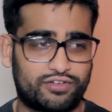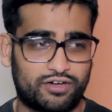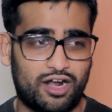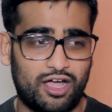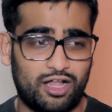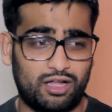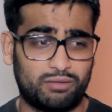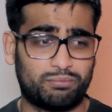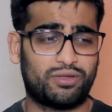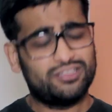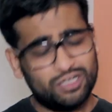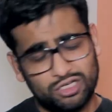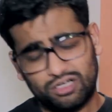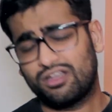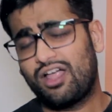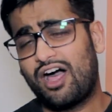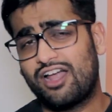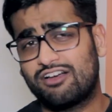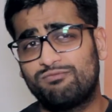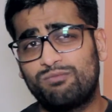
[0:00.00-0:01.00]
for help. There are a
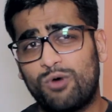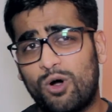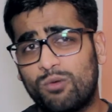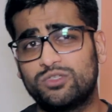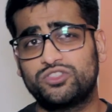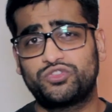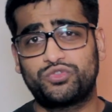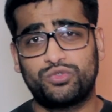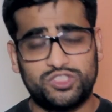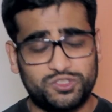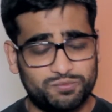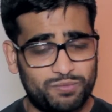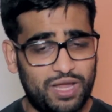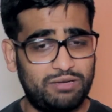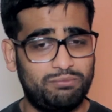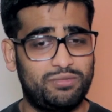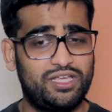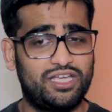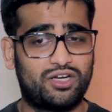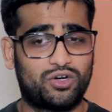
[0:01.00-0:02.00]
lot of moments which
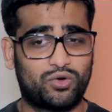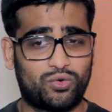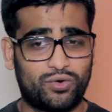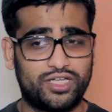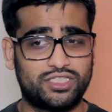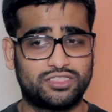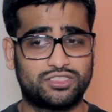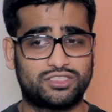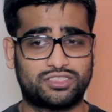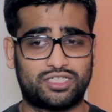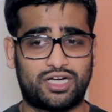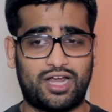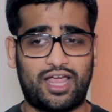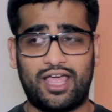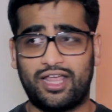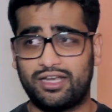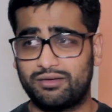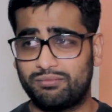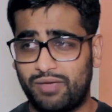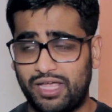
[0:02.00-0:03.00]
made me cringe
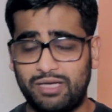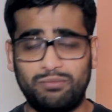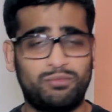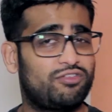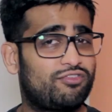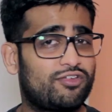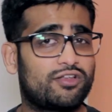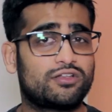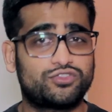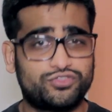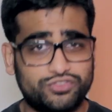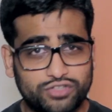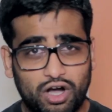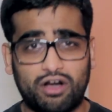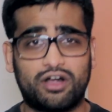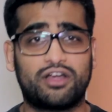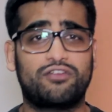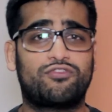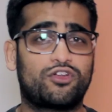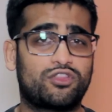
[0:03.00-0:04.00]
and made me feel
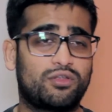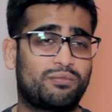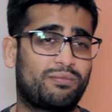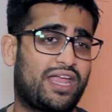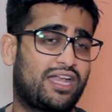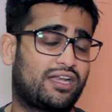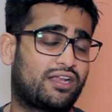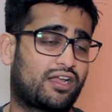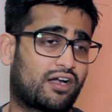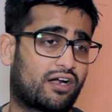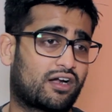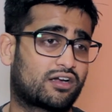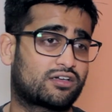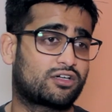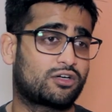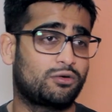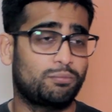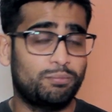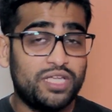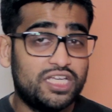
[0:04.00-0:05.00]
sorry for the main
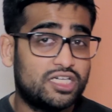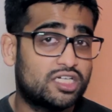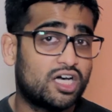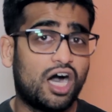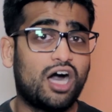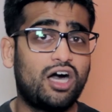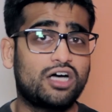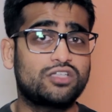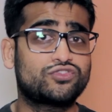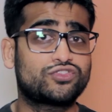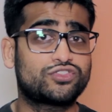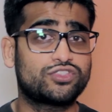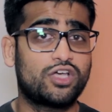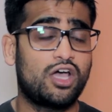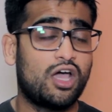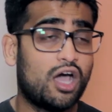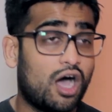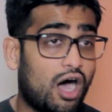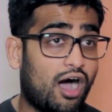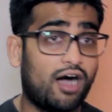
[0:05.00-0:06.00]
character because
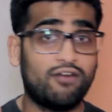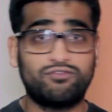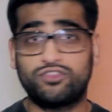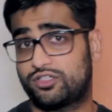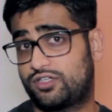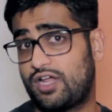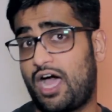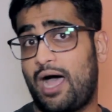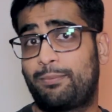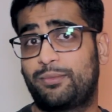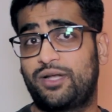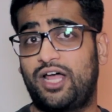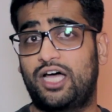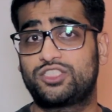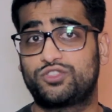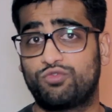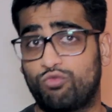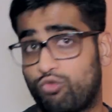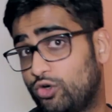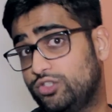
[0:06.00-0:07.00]
of the
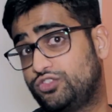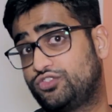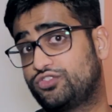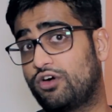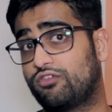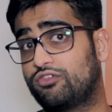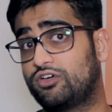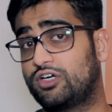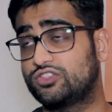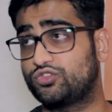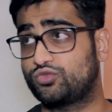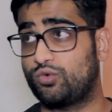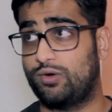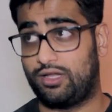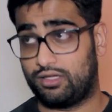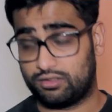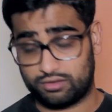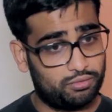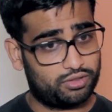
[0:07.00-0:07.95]
top-notch voiceover as well.